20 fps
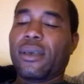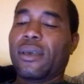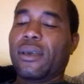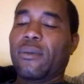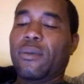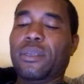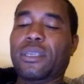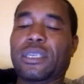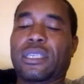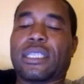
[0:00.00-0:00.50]

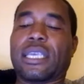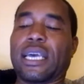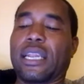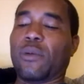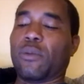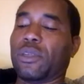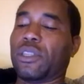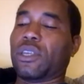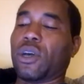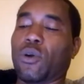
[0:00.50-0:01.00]
We're just dealing
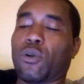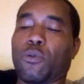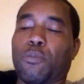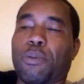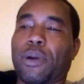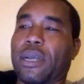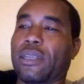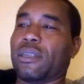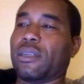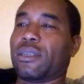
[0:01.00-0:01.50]
with total
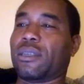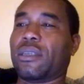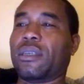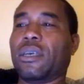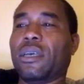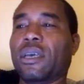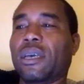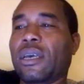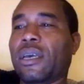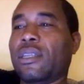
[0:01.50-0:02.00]
punches.
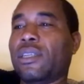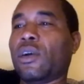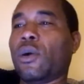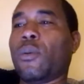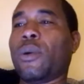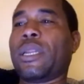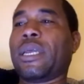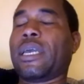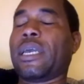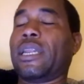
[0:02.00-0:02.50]
Don't
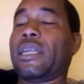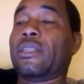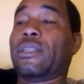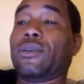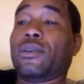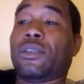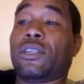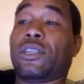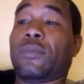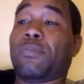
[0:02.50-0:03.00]
want to get into
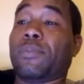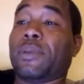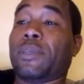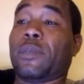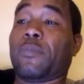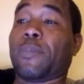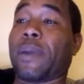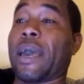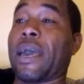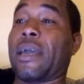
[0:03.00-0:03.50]
the
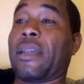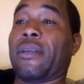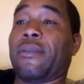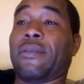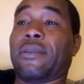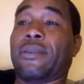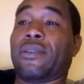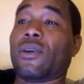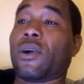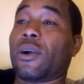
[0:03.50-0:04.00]
span
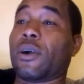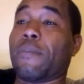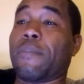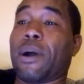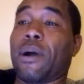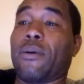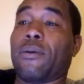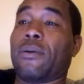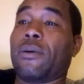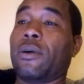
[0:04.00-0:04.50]
and talk
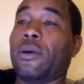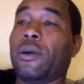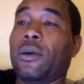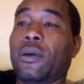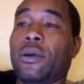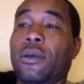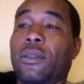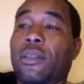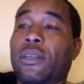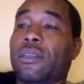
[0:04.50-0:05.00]
about
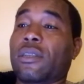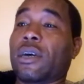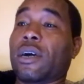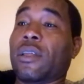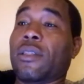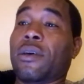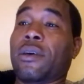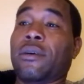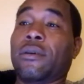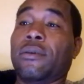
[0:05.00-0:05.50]

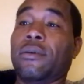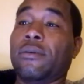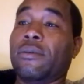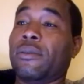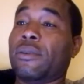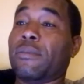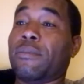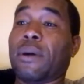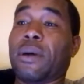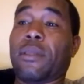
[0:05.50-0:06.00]

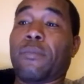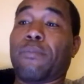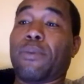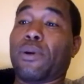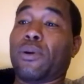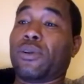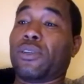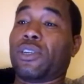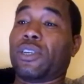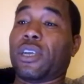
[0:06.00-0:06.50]
some other
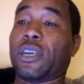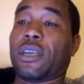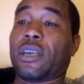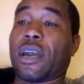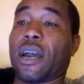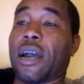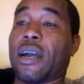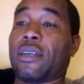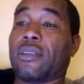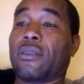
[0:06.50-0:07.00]
bullshit,
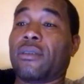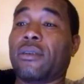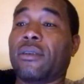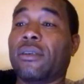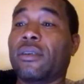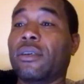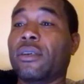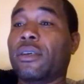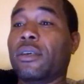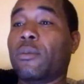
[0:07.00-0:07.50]
guys.
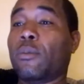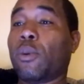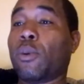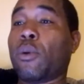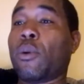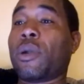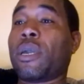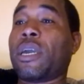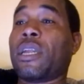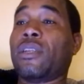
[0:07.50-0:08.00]
We
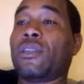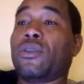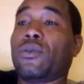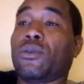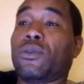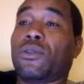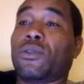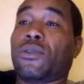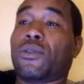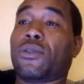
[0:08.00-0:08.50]
won't get
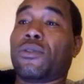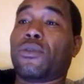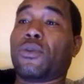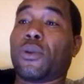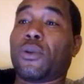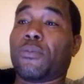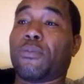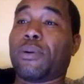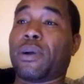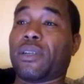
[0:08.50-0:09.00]
into
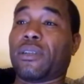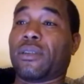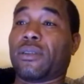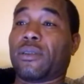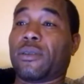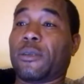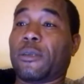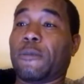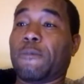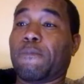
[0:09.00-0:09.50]
20 punches.